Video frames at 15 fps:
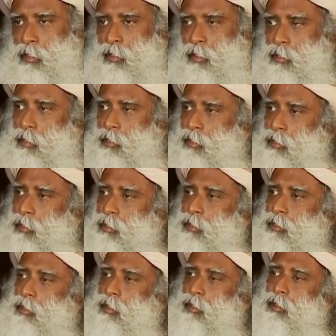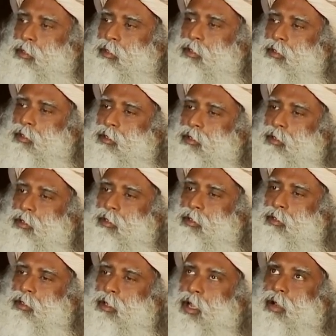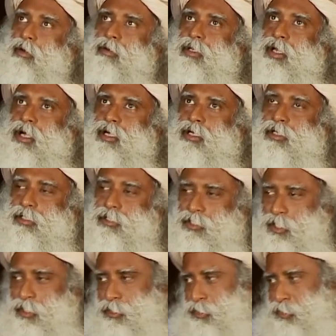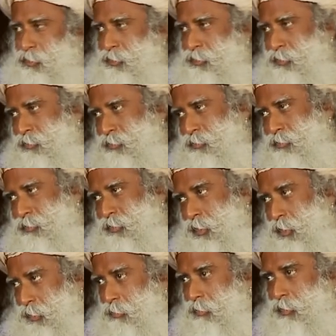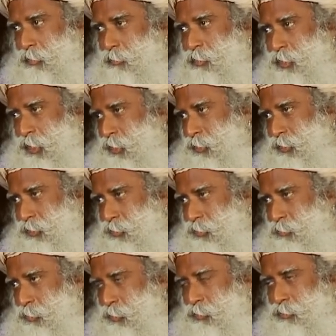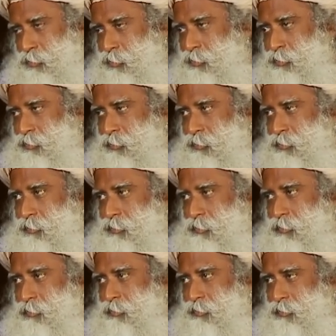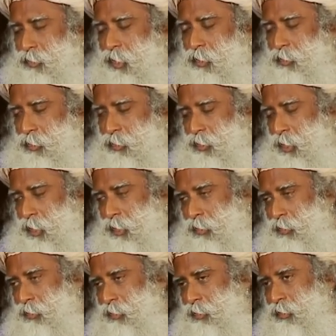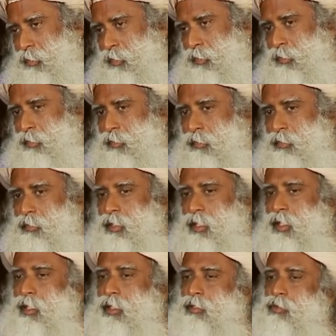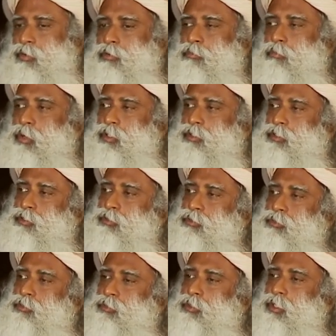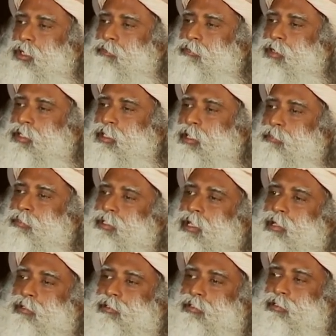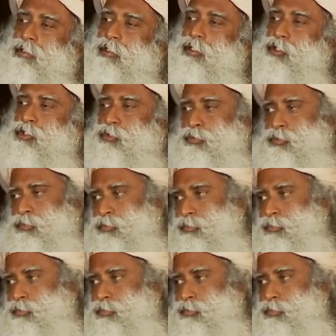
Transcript: Here, our occult scientists, I call them scientists because they are that kind, they don't bother to convert themselves into